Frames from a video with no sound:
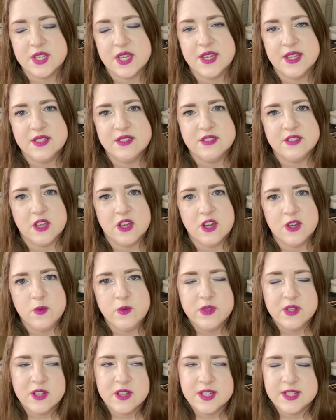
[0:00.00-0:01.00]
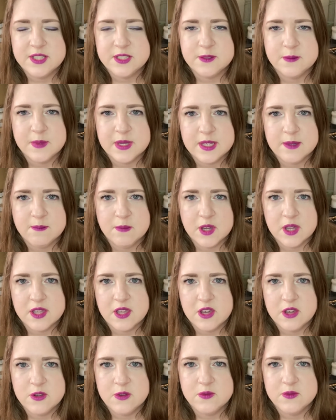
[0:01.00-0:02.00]
And I would like to make
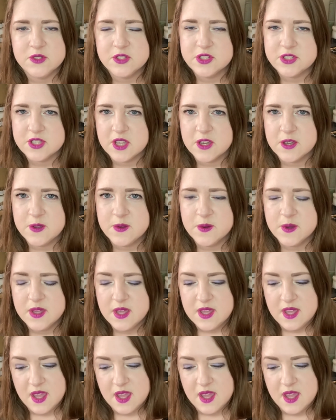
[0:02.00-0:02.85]
my own, so